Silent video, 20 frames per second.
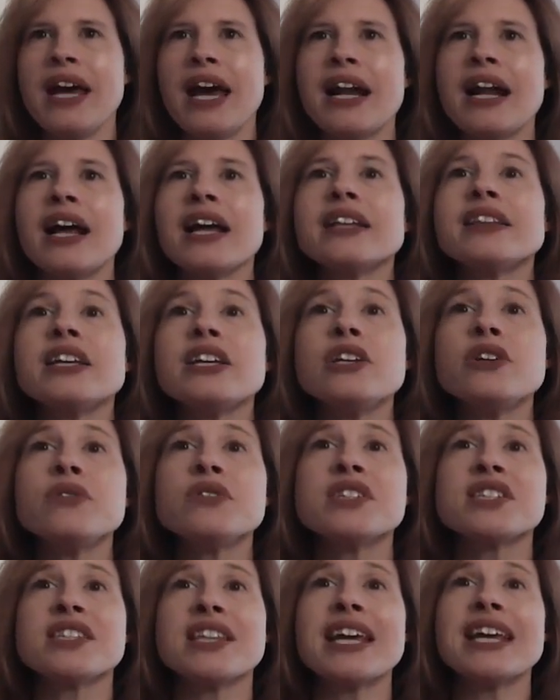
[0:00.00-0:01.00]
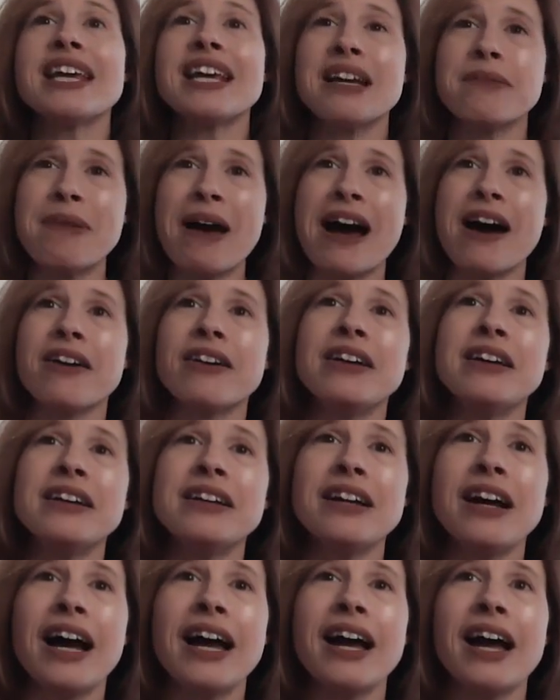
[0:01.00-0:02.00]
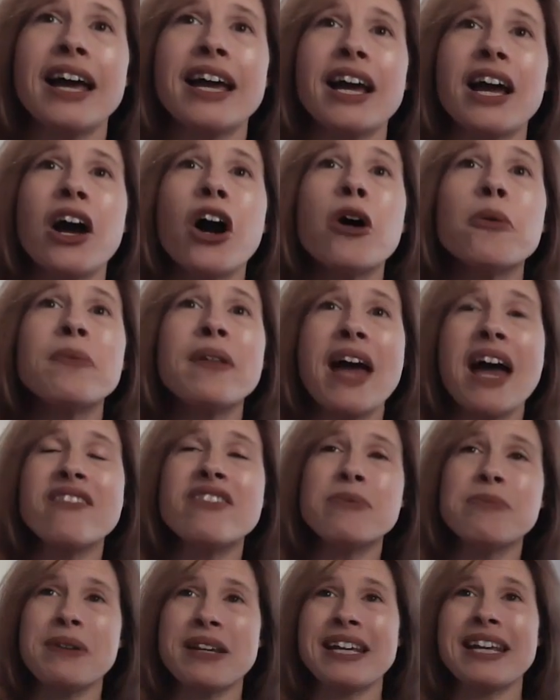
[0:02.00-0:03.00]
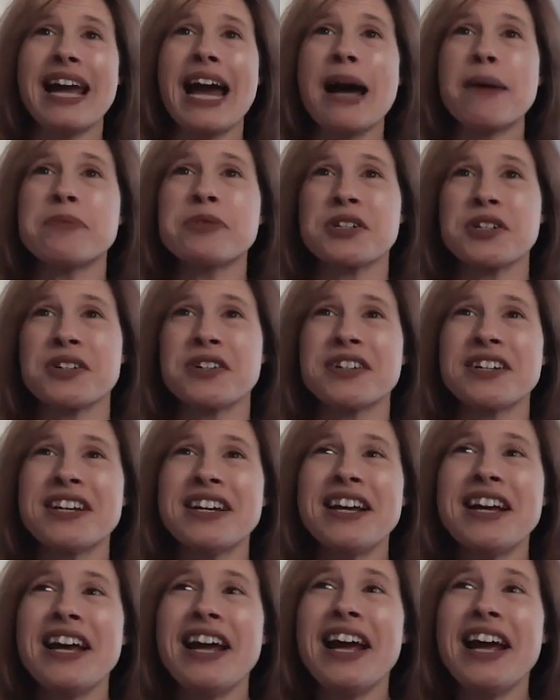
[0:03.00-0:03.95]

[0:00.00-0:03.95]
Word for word: And I like that Yoon's thinking about I like I hope they haven't been captured